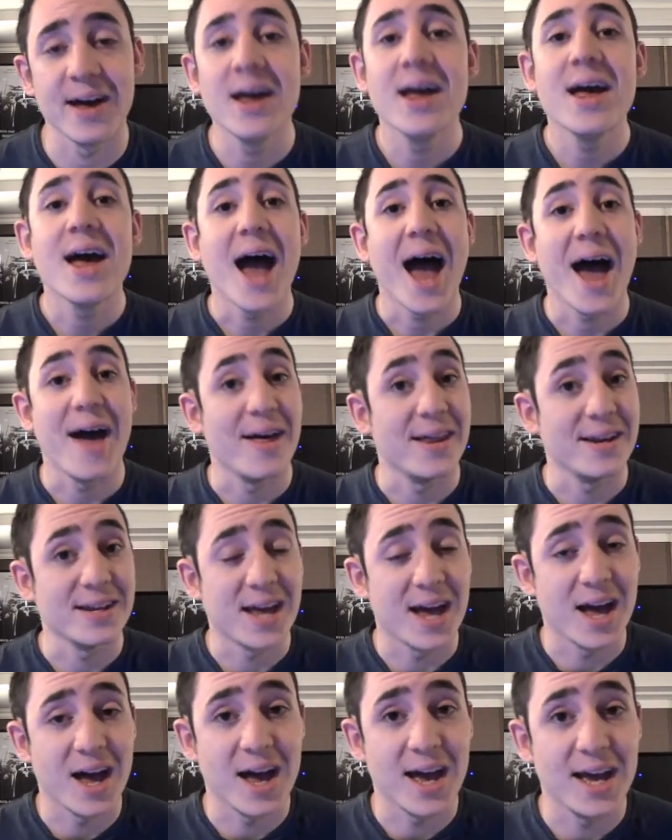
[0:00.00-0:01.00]
and
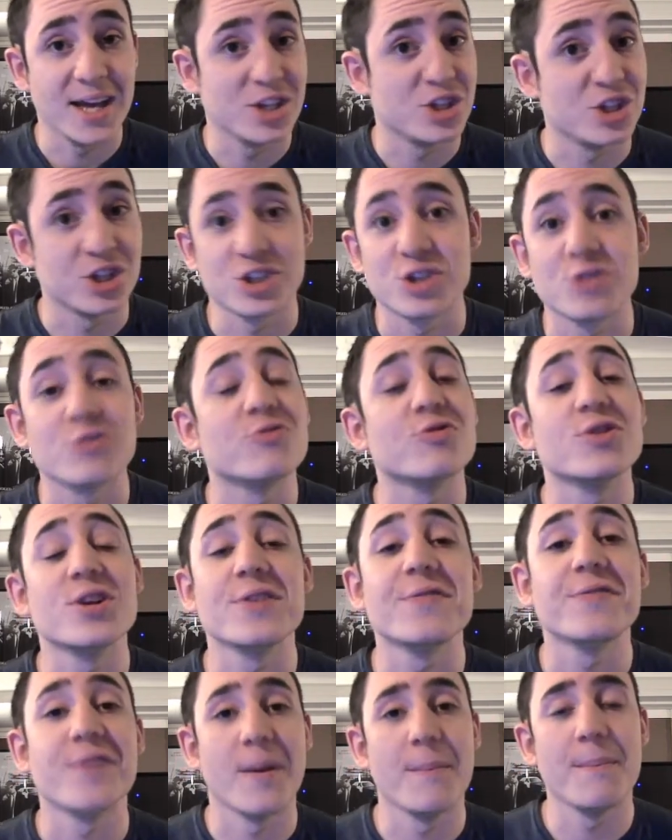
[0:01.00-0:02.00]
it's just a really
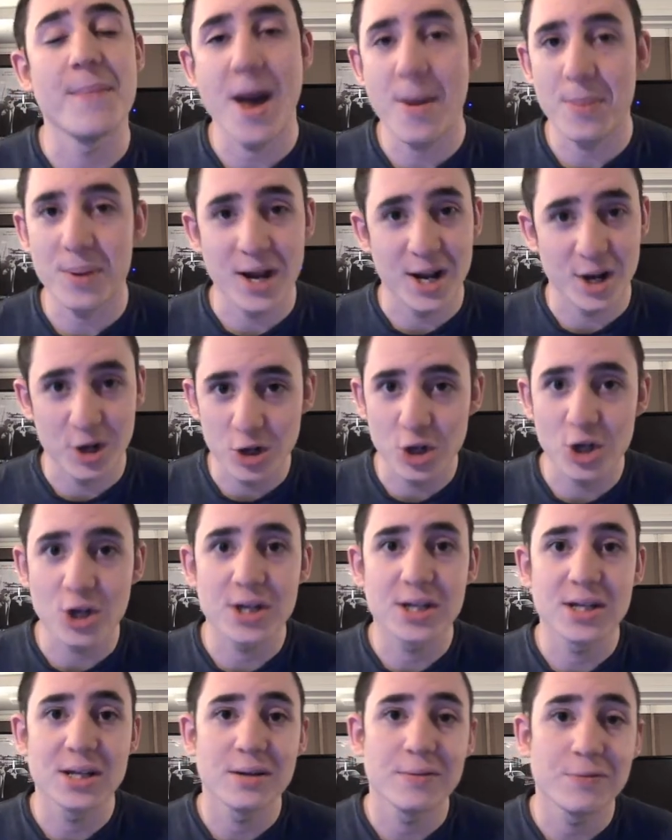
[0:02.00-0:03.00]
fun map, and I look
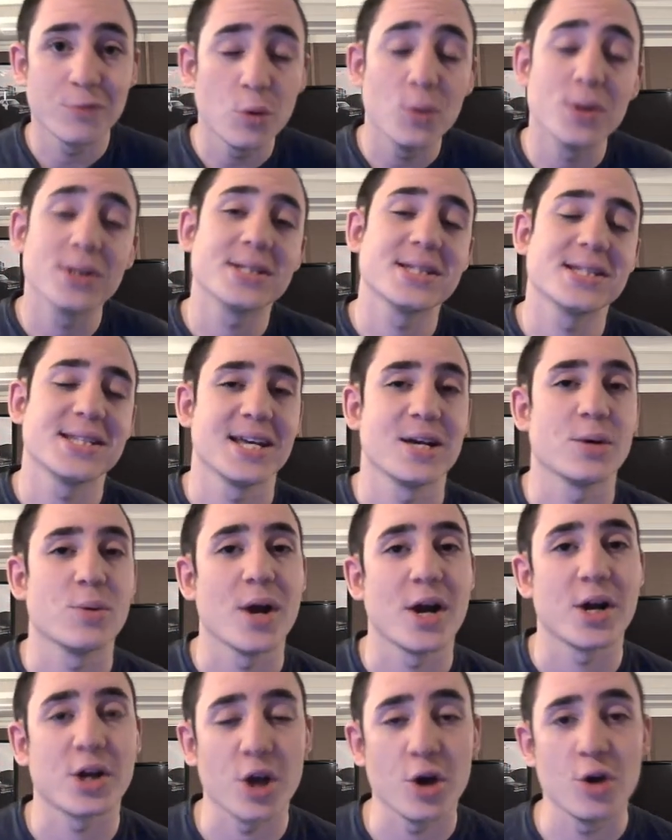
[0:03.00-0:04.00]
forward to seeing where
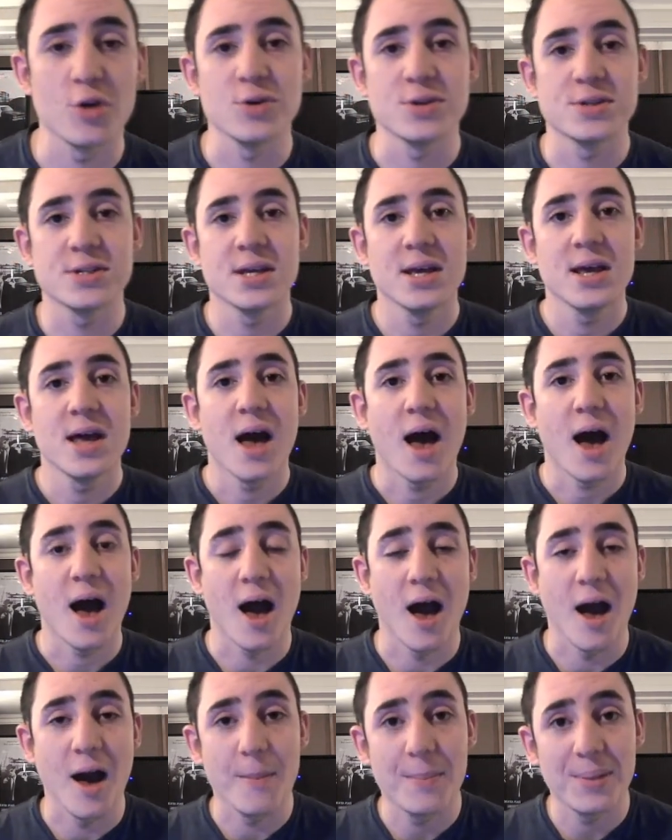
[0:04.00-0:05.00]
it goes,
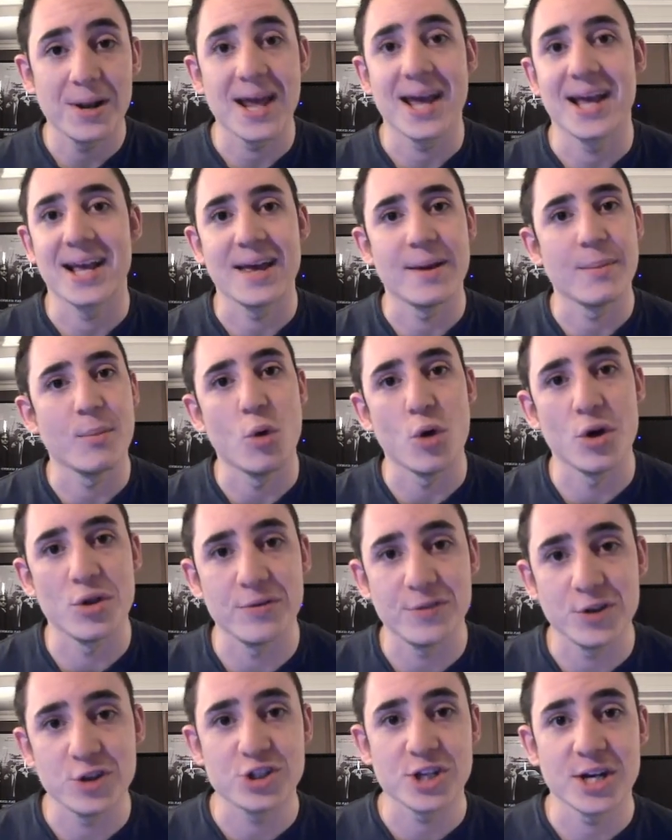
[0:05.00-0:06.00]
playing it more in the
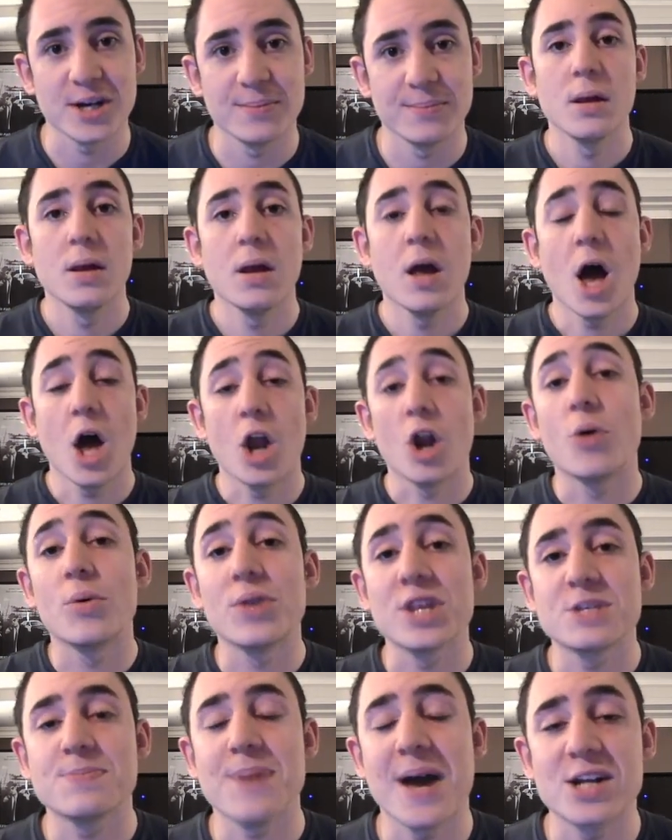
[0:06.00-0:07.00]
future. Along with
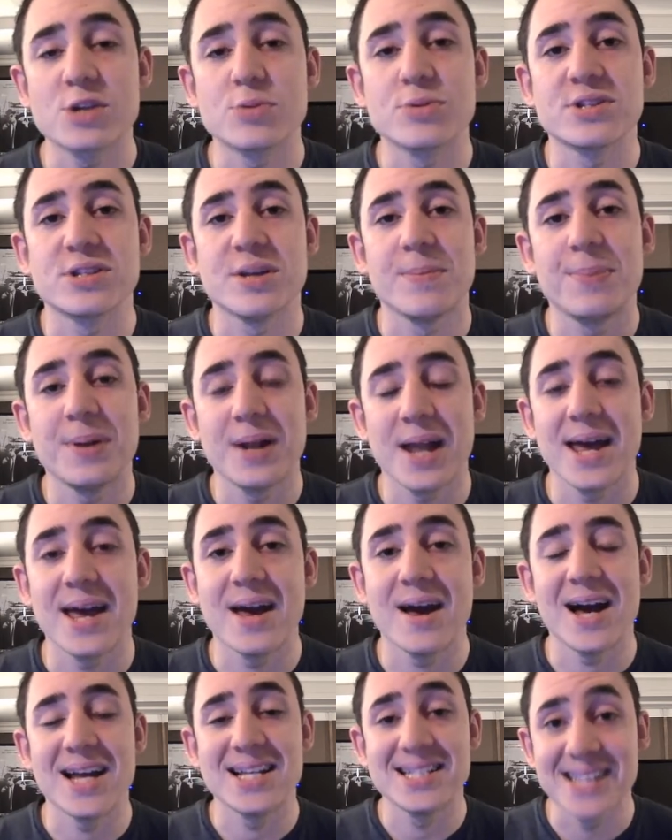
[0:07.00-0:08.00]
this patch was the player
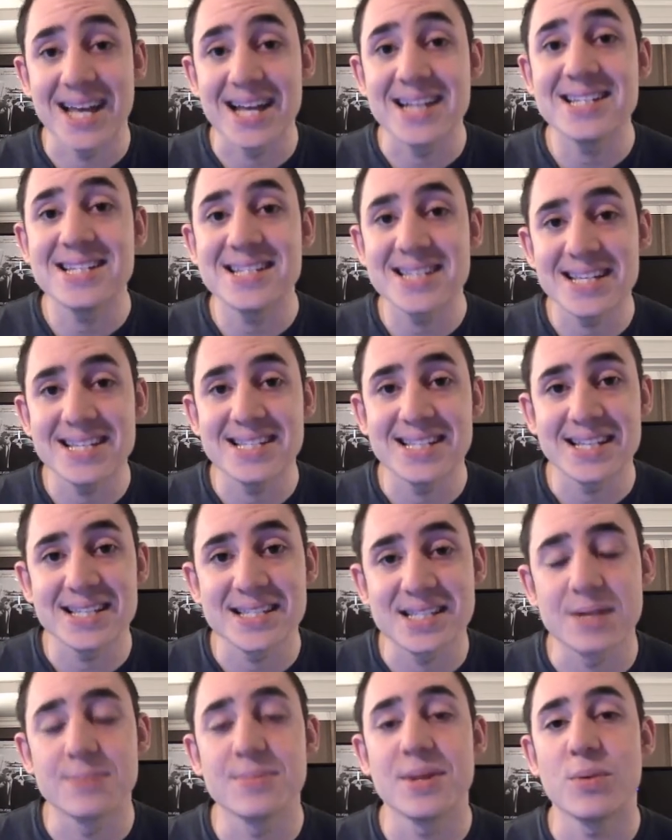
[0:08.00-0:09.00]
identity
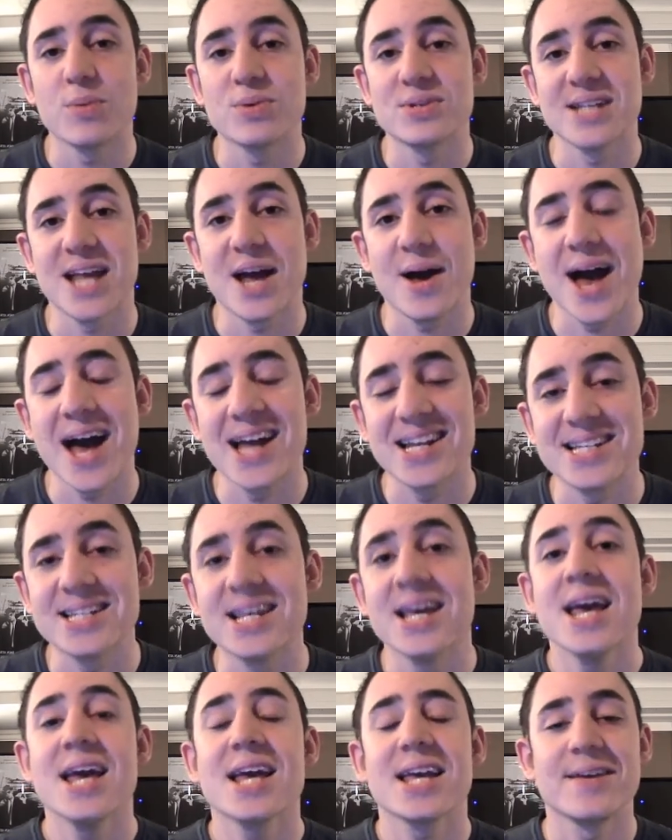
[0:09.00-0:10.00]
system that was now added,
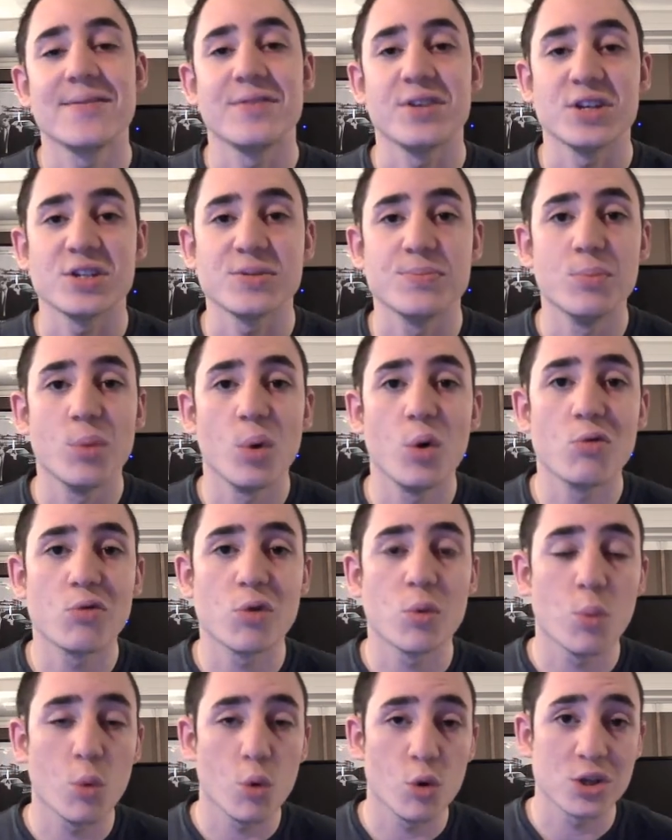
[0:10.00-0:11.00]
giving us more
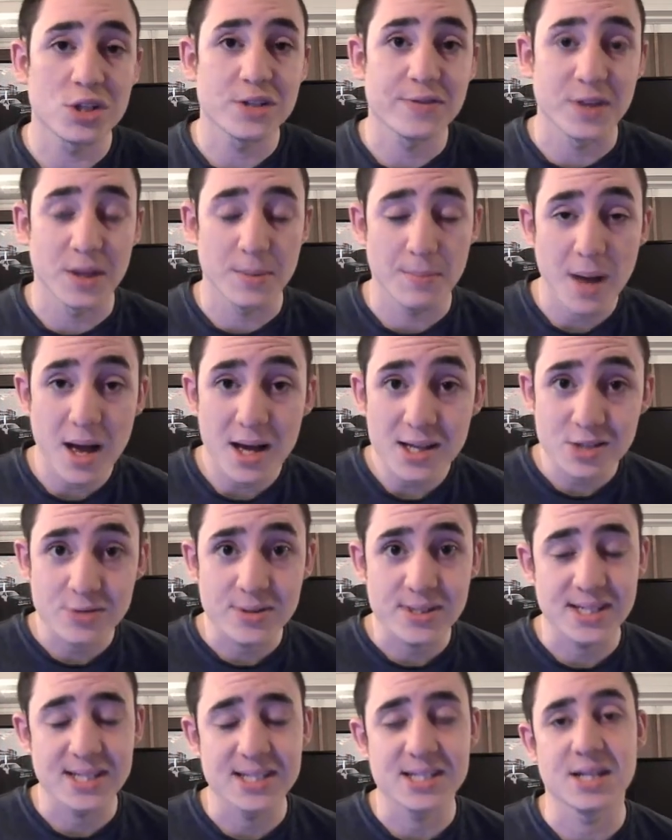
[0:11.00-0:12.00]
rewards for the mastery
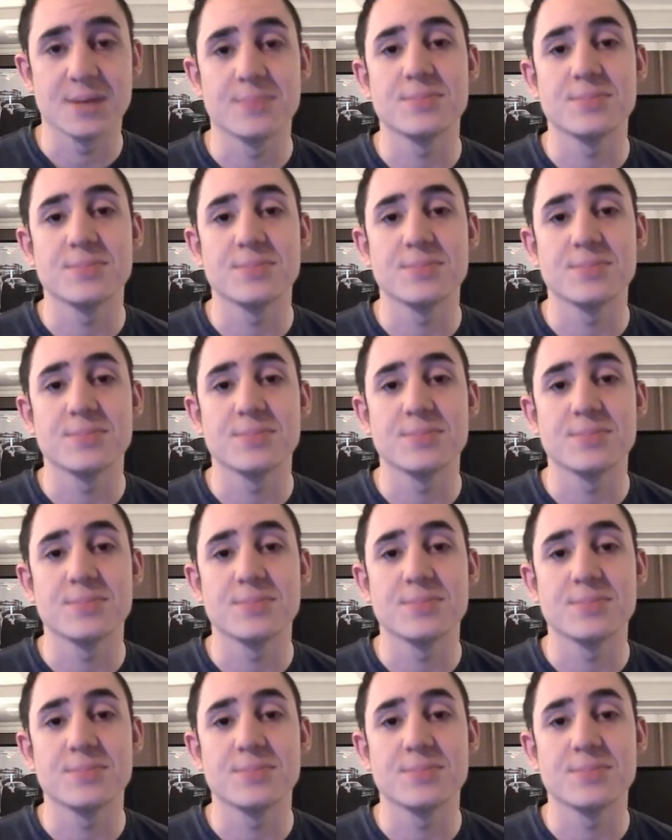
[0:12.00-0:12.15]
system. So